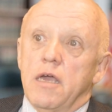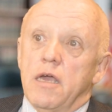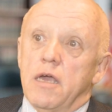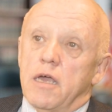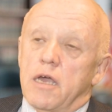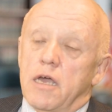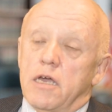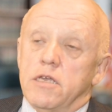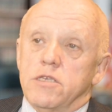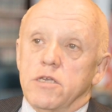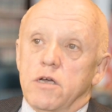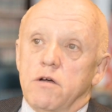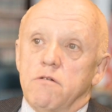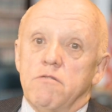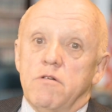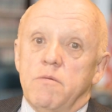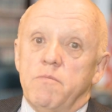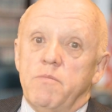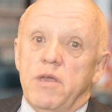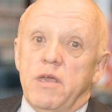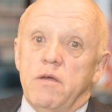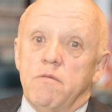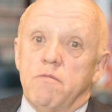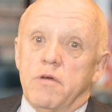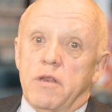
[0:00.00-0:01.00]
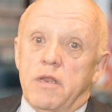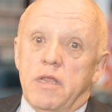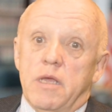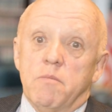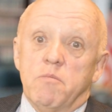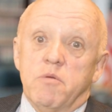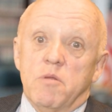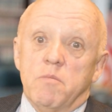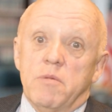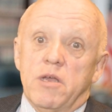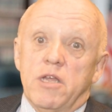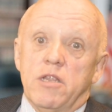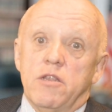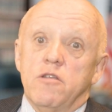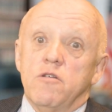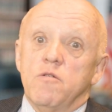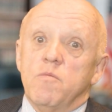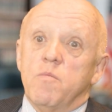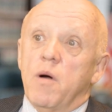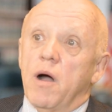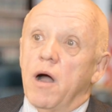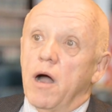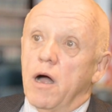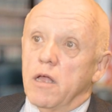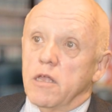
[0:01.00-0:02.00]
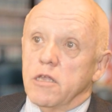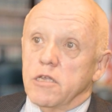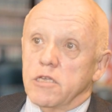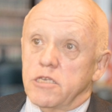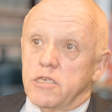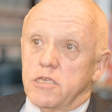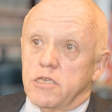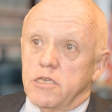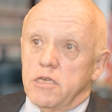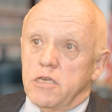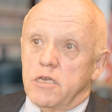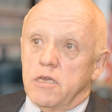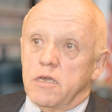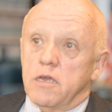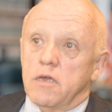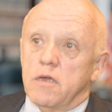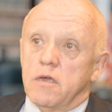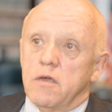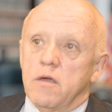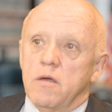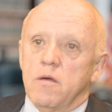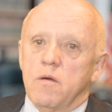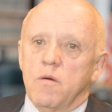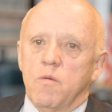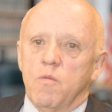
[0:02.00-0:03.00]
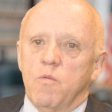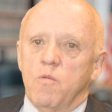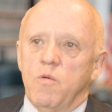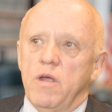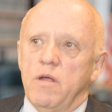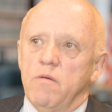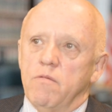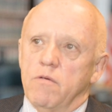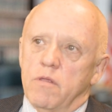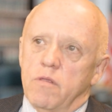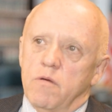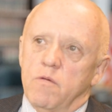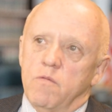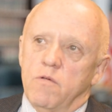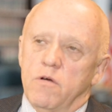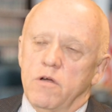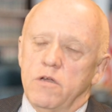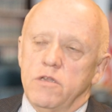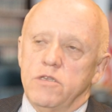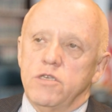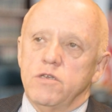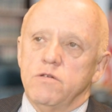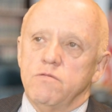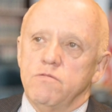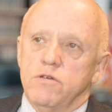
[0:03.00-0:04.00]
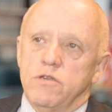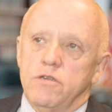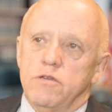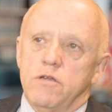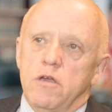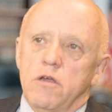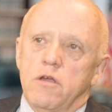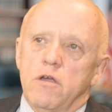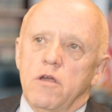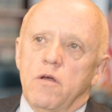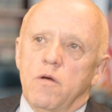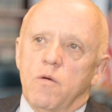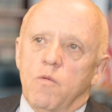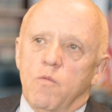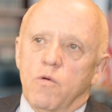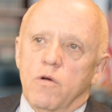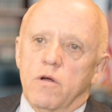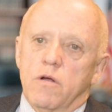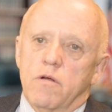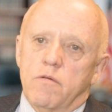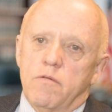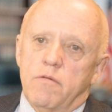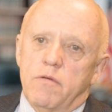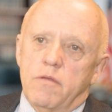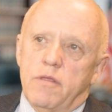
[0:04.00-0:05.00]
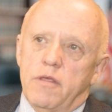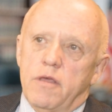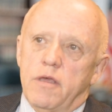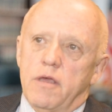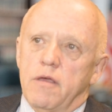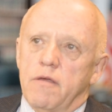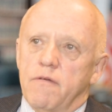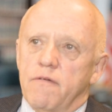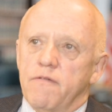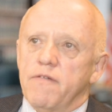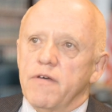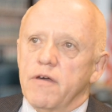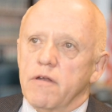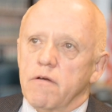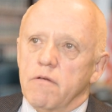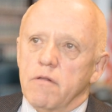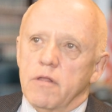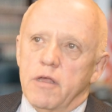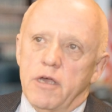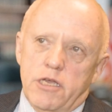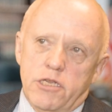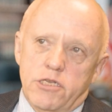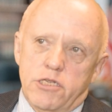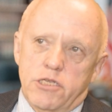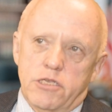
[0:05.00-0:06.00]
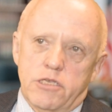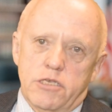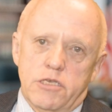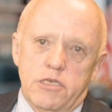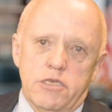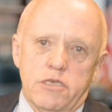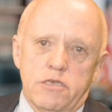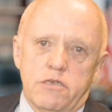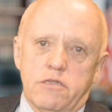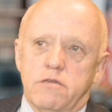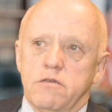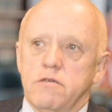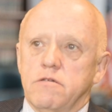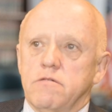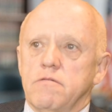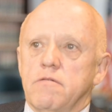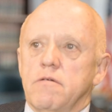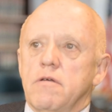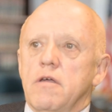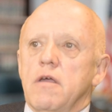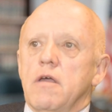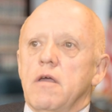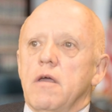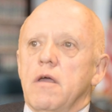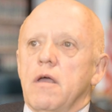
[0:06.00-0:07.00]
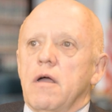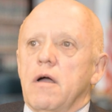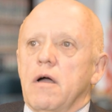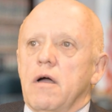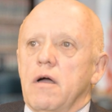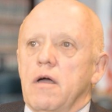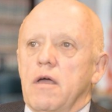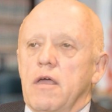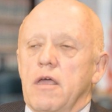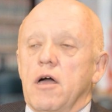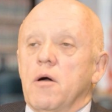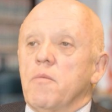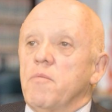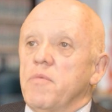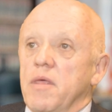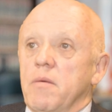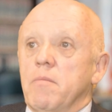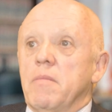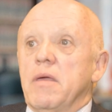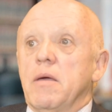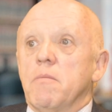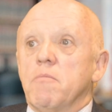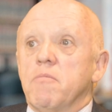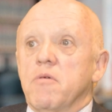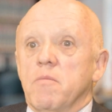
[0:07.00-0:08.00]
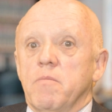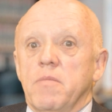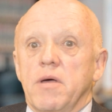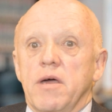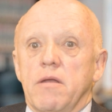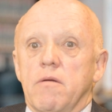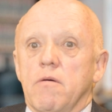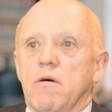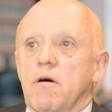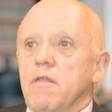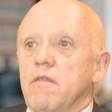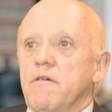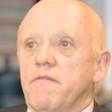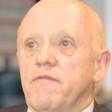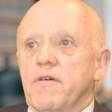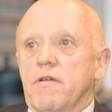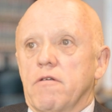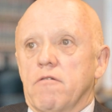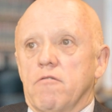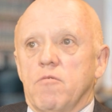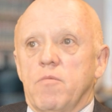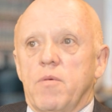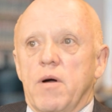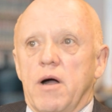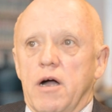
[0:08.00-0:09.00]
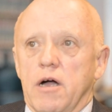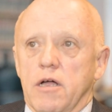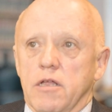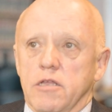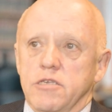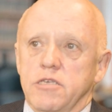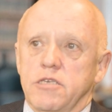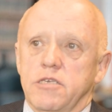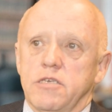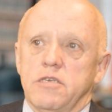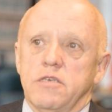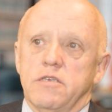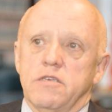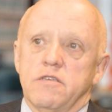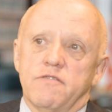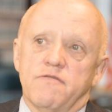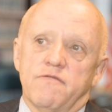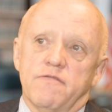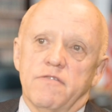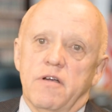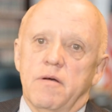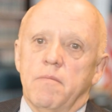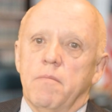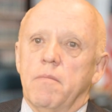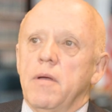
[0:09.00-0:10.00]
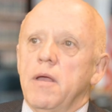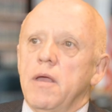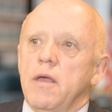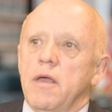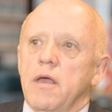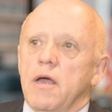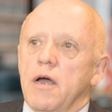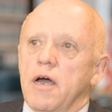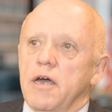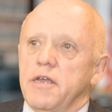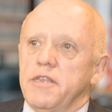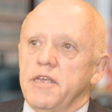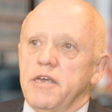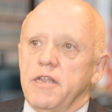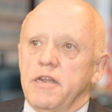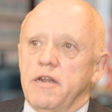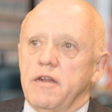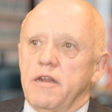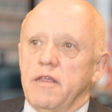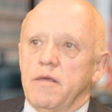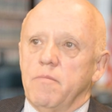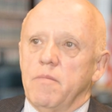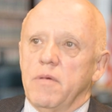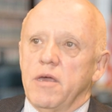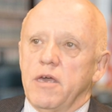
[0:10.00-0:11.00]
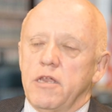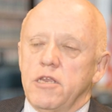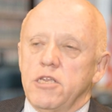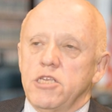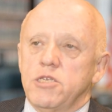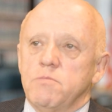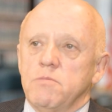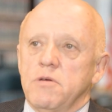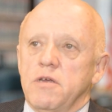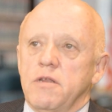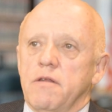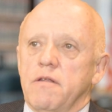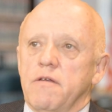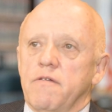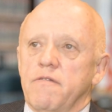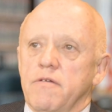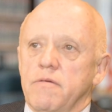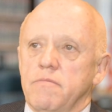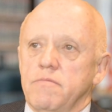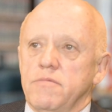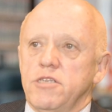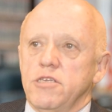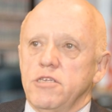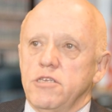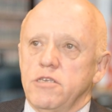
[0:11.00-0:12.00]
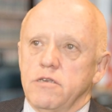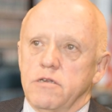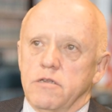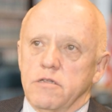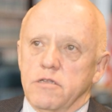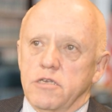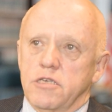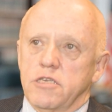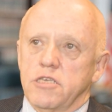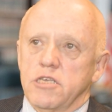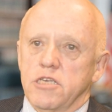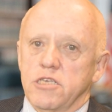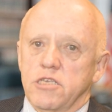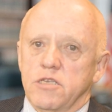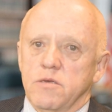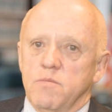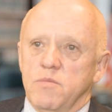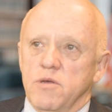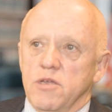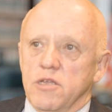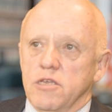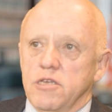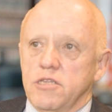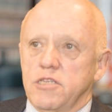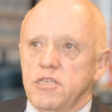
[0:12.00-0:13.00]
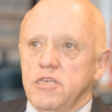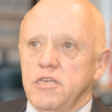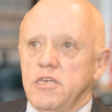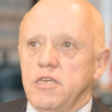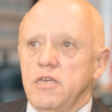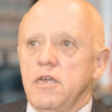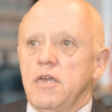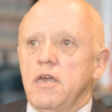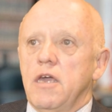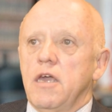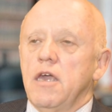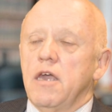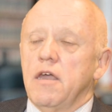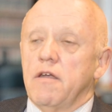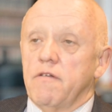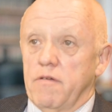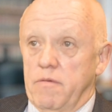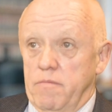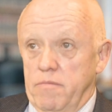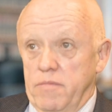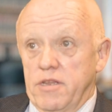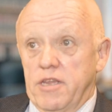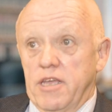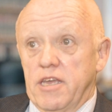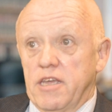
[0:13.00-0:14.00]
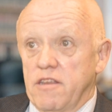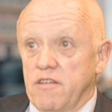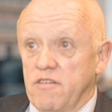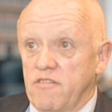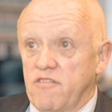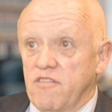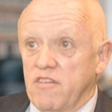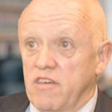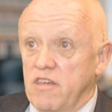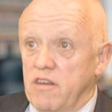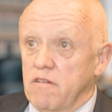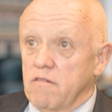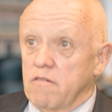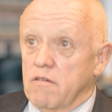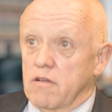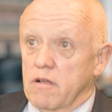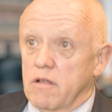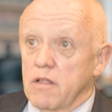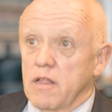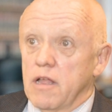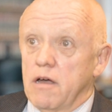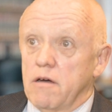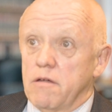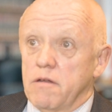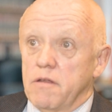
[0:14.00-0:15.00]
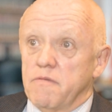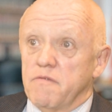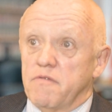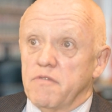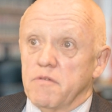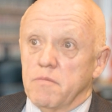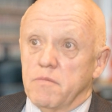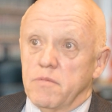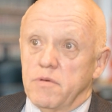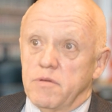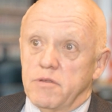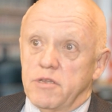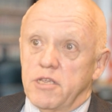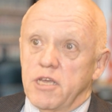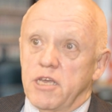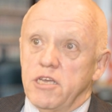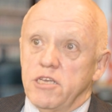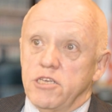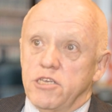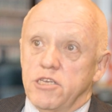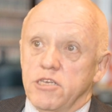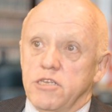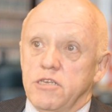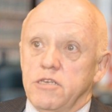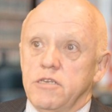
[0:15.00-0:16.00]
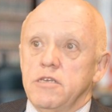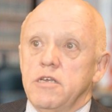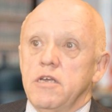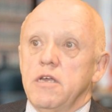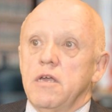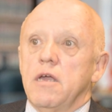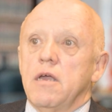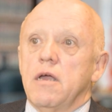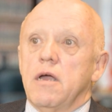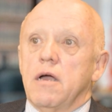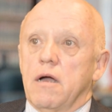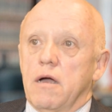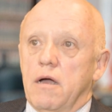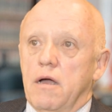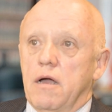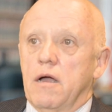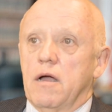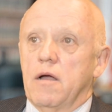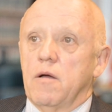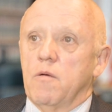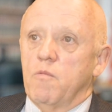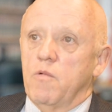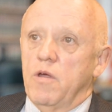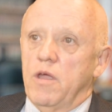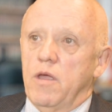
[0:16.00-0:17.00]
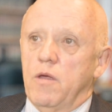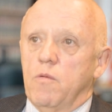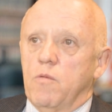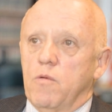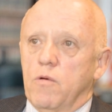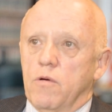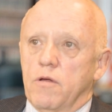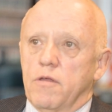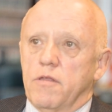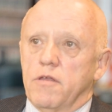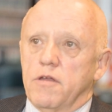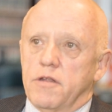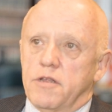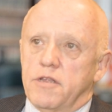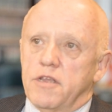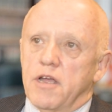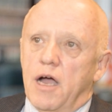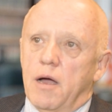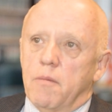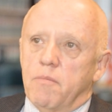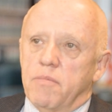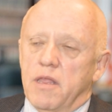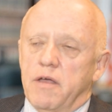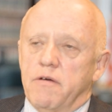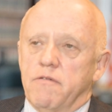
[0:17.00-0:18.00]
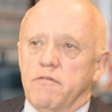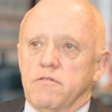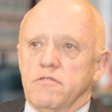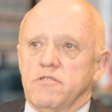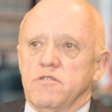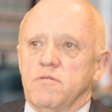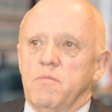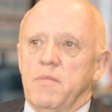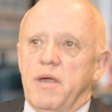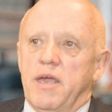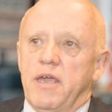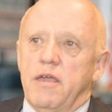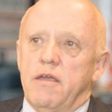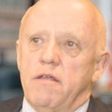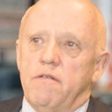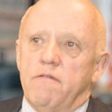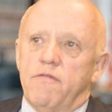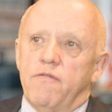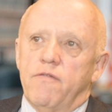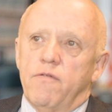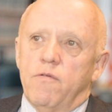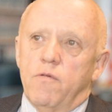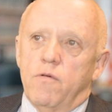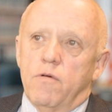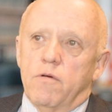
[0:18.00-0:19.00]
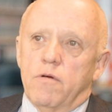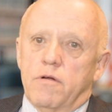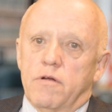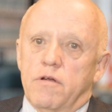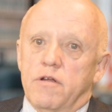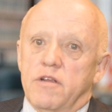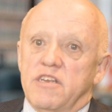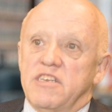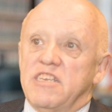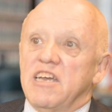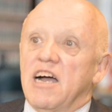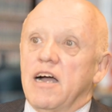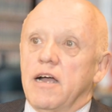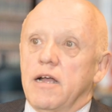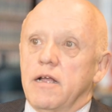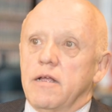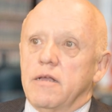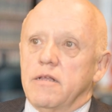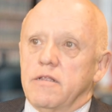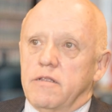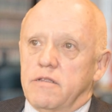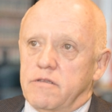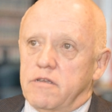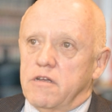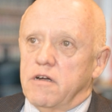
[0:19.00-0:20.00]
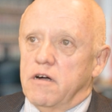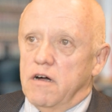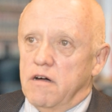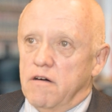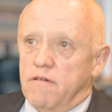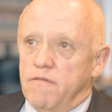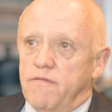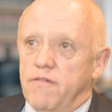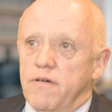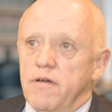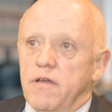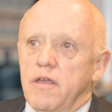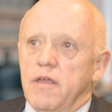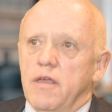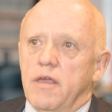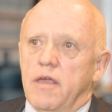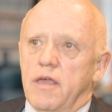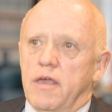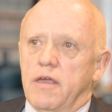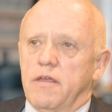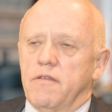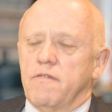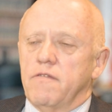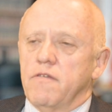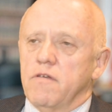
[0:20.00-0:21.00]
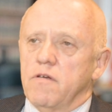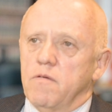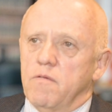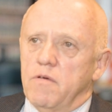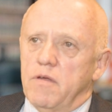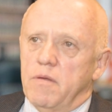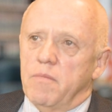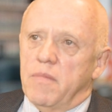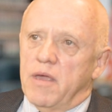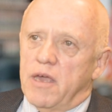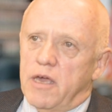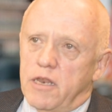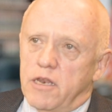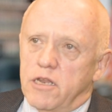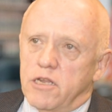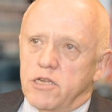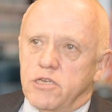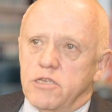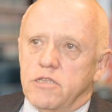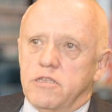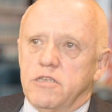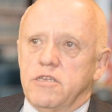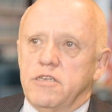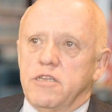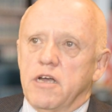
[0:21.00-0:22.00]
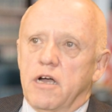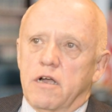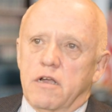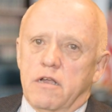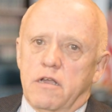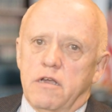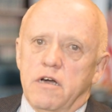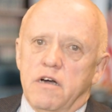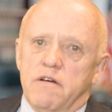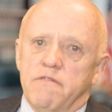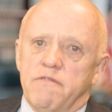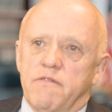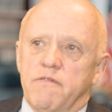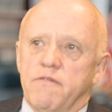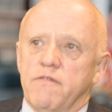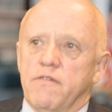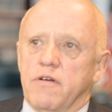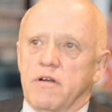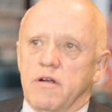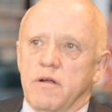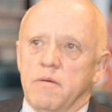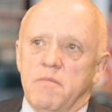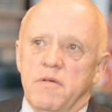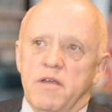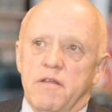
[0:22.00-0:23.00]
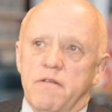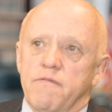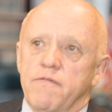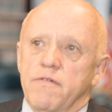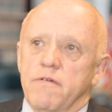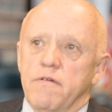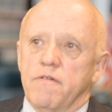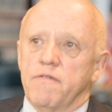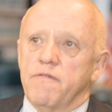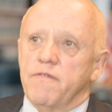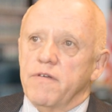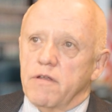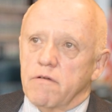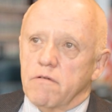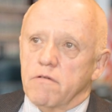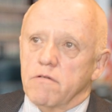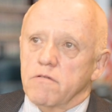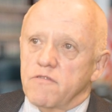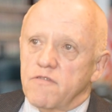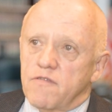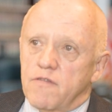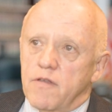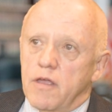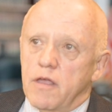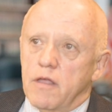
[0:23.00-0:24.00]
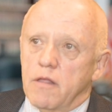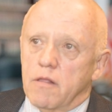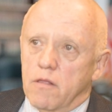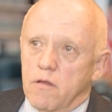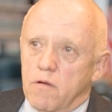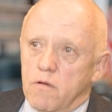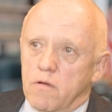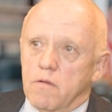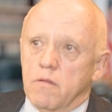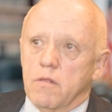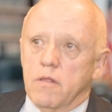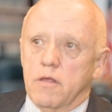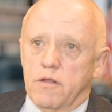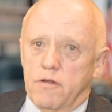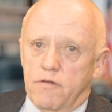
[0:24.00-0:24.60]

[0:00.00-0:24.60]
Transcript: as OMB would implement new policy, we were the ones who would work with the federal agencies to help them implement all the federal policies, from identity management, from digital accessibility, from data center and cloud implementation. We were the top level domain for .gov, and so we managed the .gov environment for federal, state, local, and